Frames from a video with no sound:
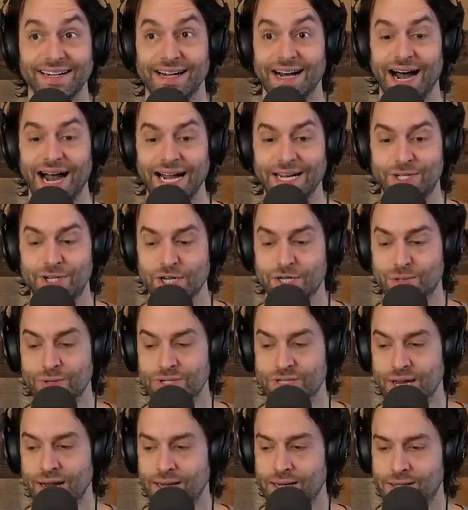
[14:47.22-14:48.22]
I just
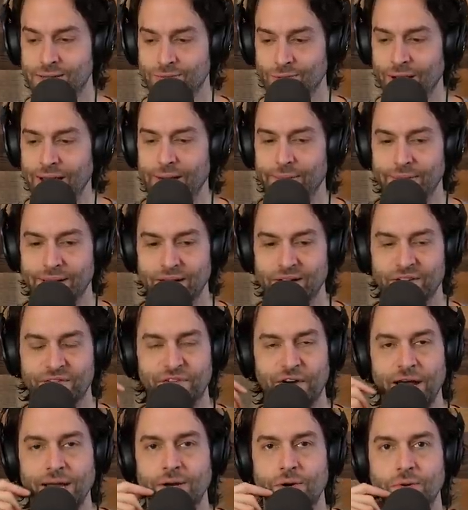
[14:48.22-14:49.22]
was like, wait a minute,
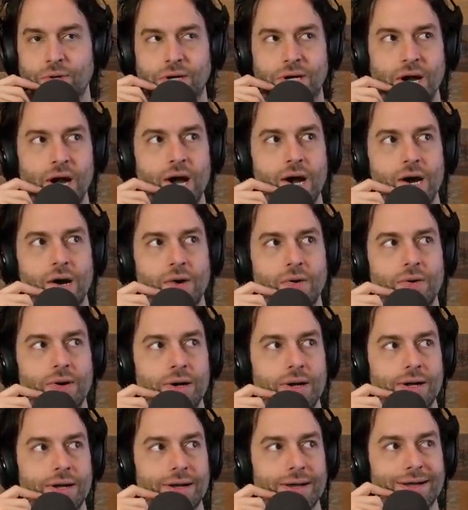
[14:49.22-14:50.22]
if I don't go,
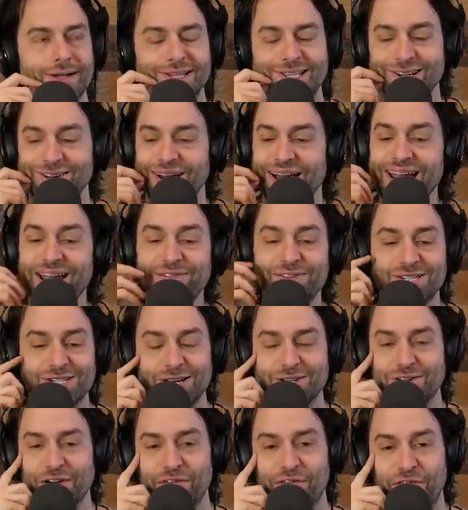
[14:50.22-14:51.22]
dude, I have
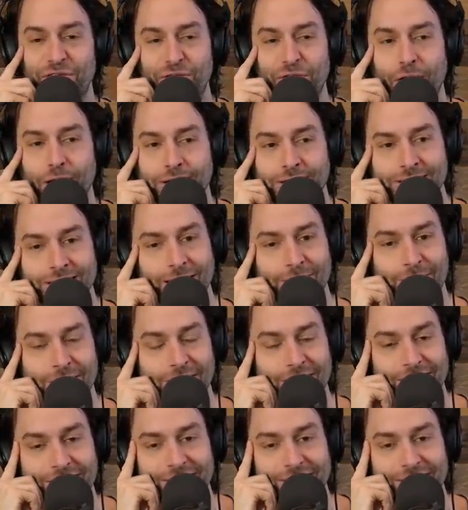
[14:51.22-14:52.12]
such a fucked up